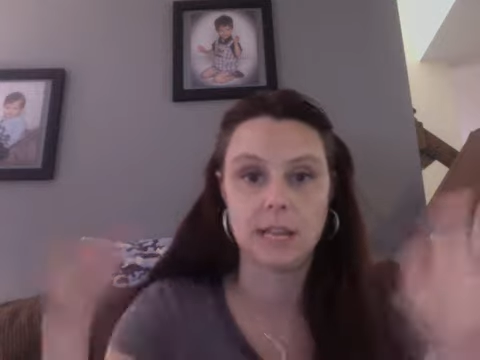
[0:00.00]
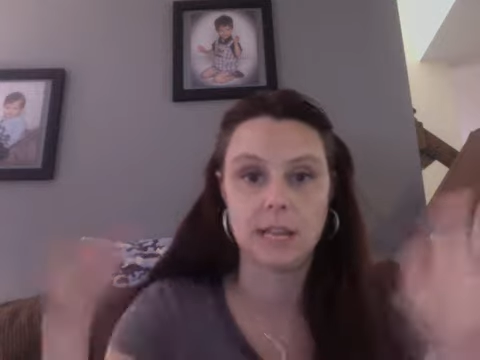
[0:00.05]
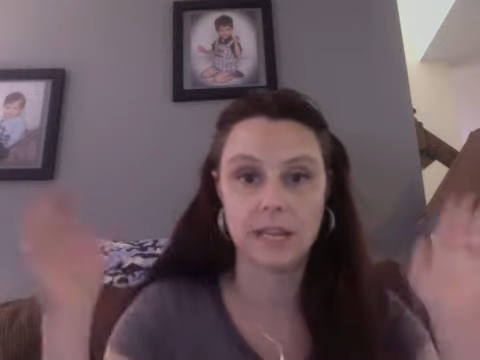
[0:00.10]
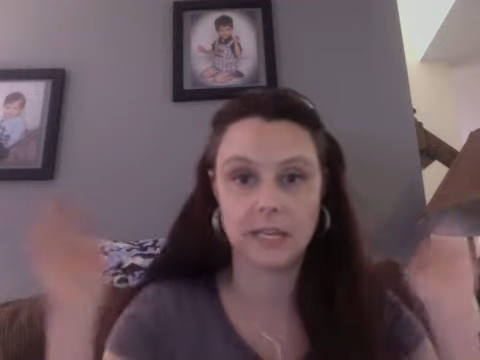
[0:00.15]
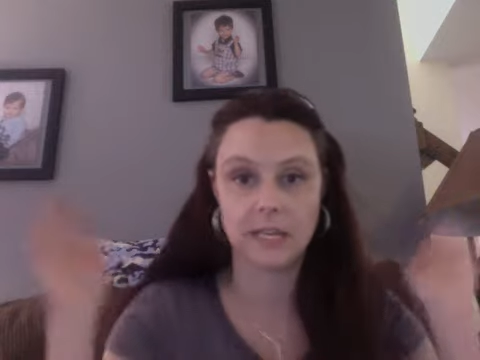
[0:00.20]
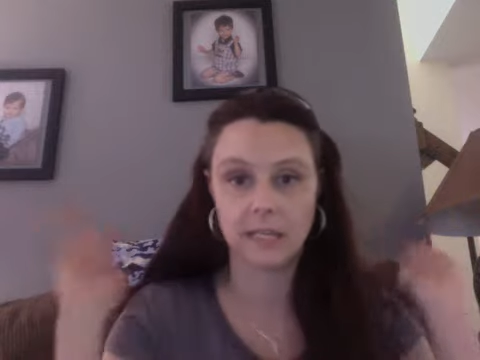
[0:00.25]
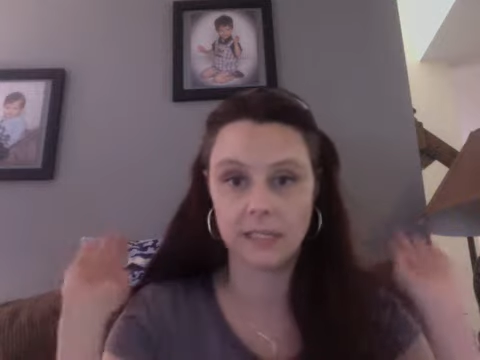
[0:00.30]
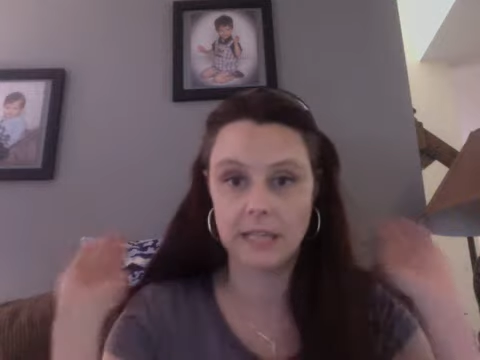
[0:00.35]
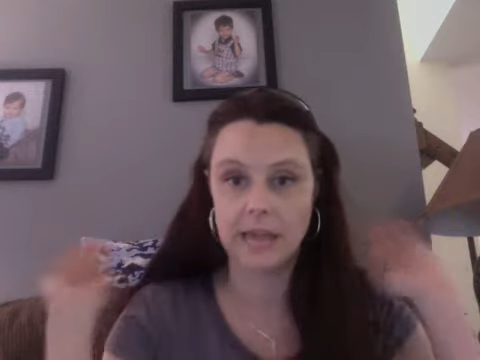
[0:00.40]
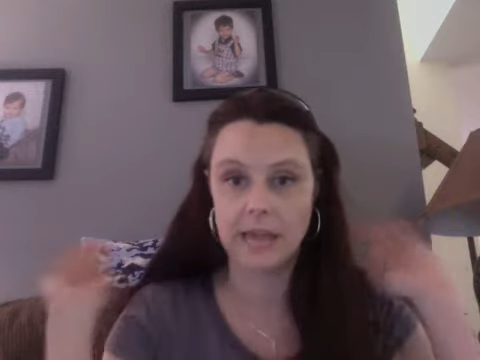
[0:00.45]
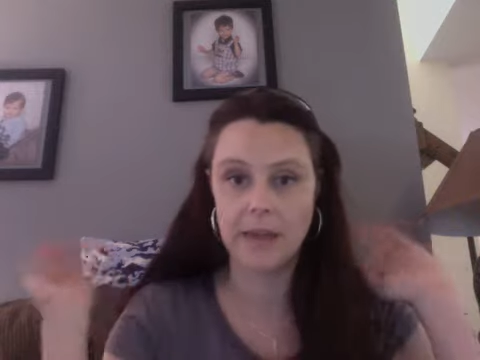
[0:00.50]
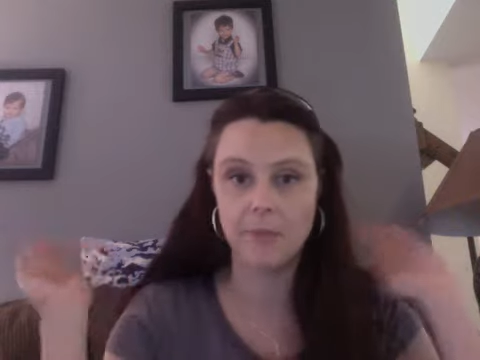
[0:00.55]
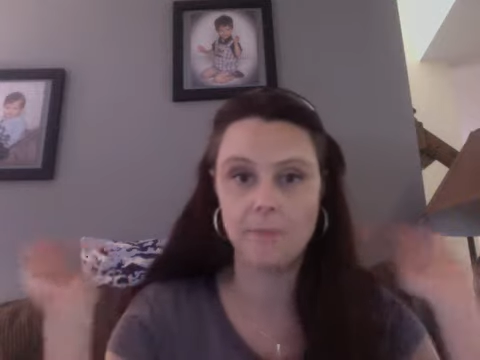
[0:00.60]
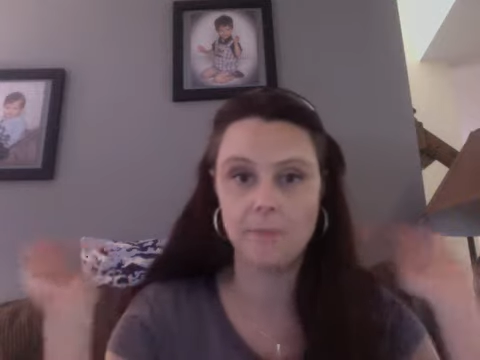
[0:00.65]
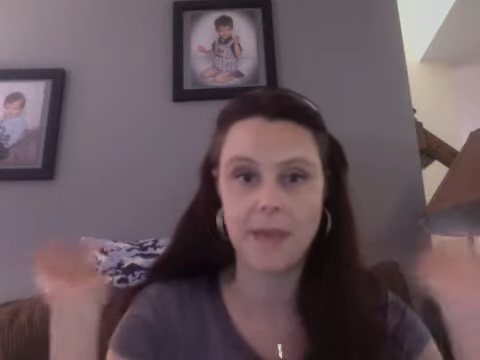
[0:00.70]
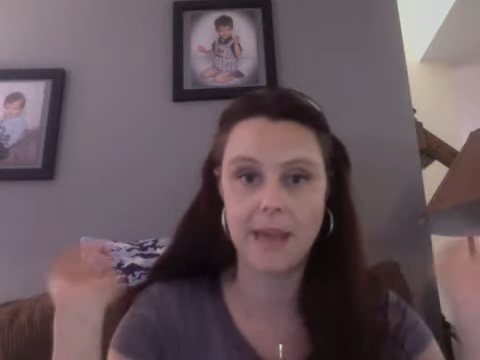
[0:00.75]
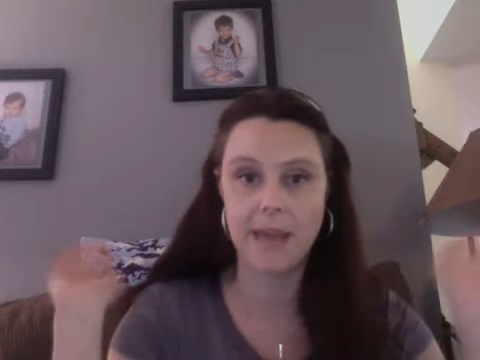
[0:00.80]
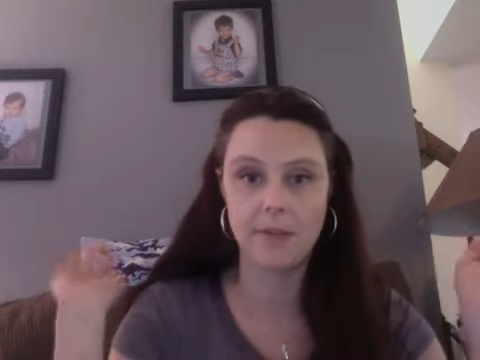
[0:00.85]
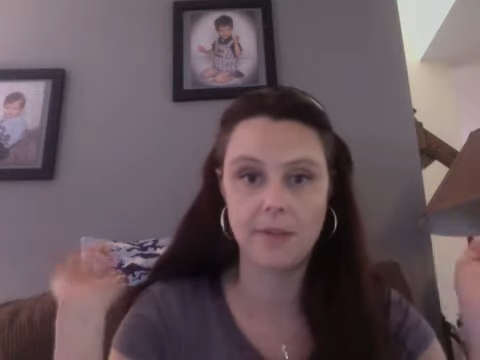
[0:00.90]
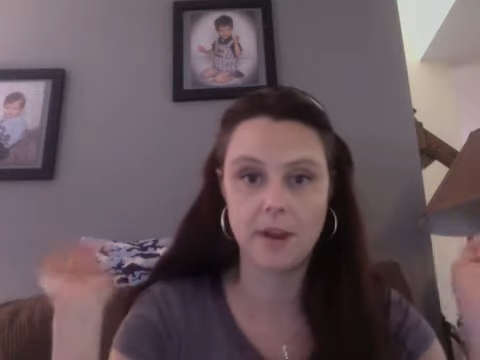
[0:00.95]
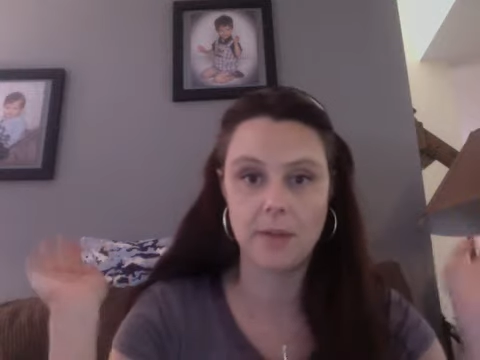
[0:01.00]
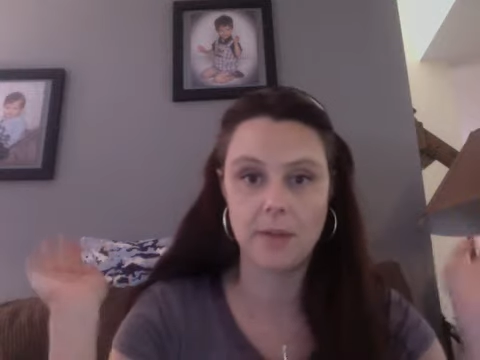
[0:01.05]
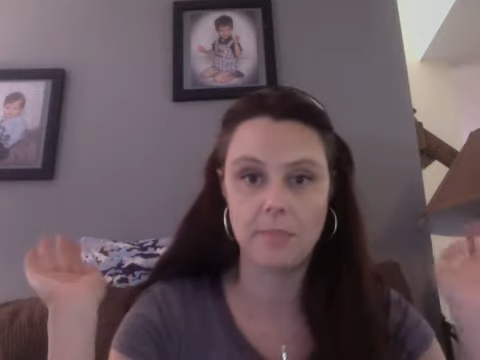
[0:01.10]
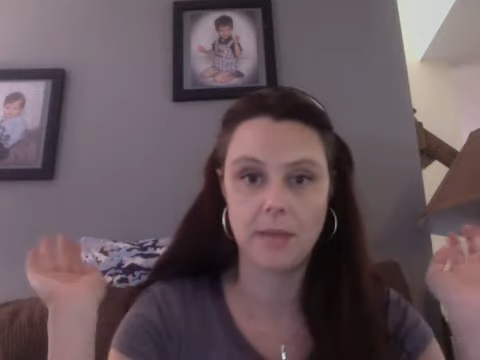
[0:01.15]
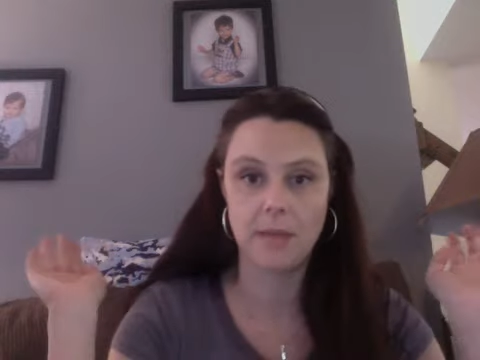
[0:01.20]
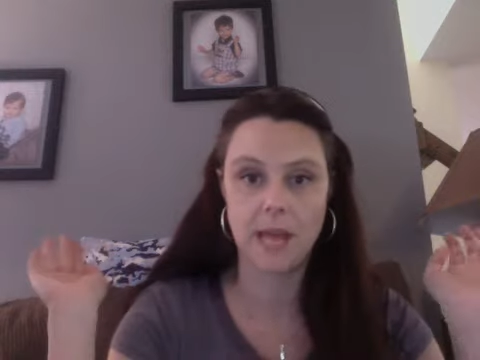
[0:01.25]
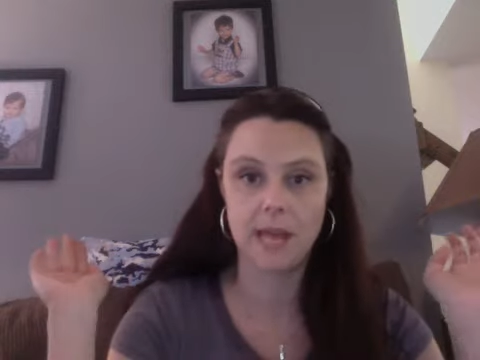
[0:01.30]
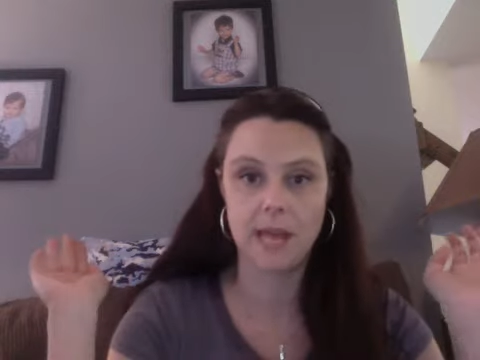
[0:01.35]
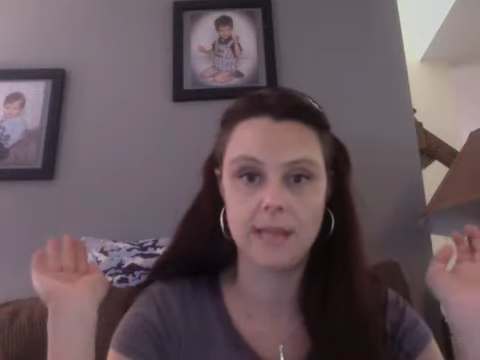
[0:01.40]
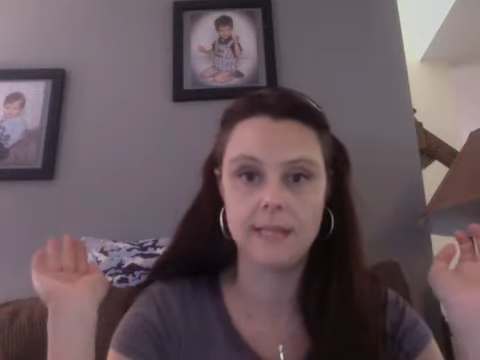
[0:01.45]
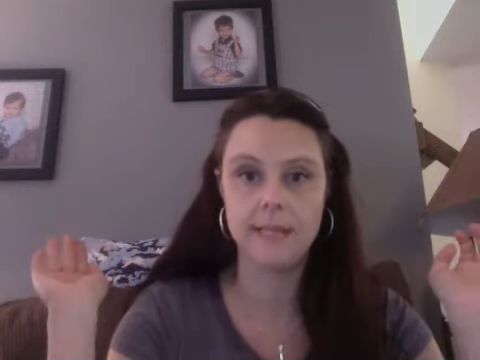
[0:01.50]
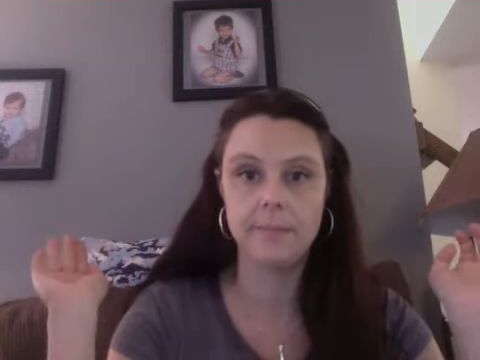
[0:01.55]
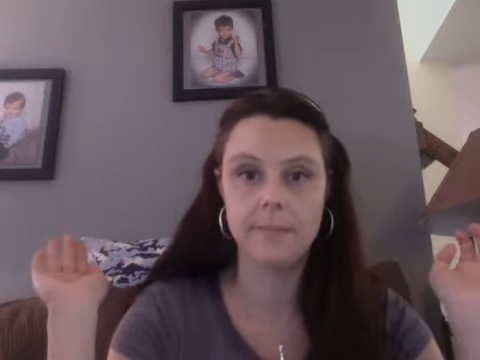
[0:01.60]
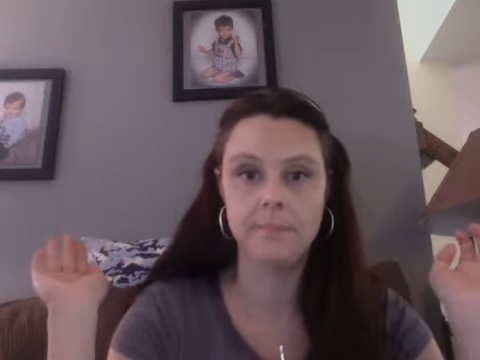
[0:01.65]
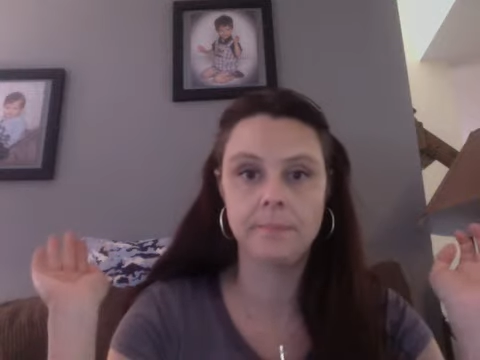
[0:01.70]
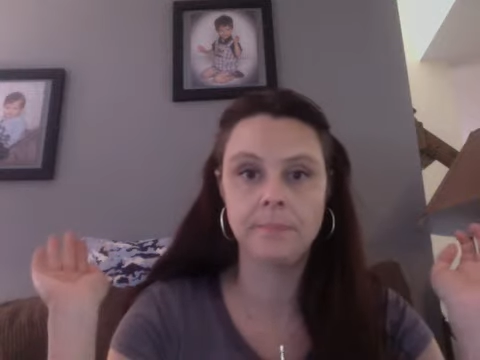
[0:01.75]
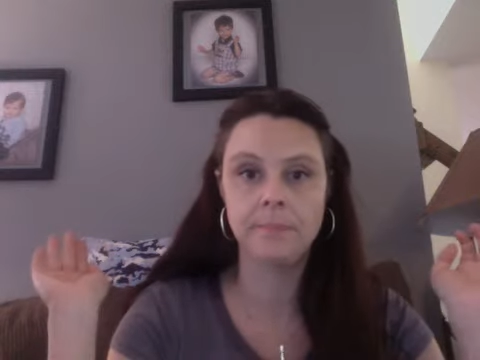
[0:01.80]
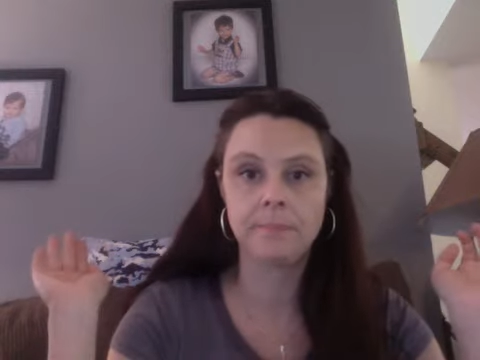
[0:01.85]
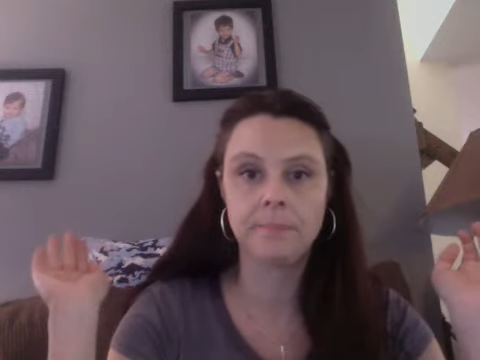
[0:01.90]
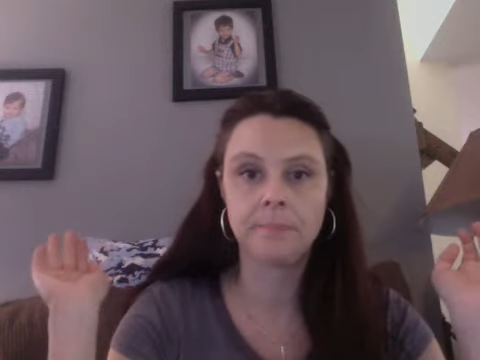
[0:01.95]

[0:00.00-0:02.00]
like a cloud background behind him.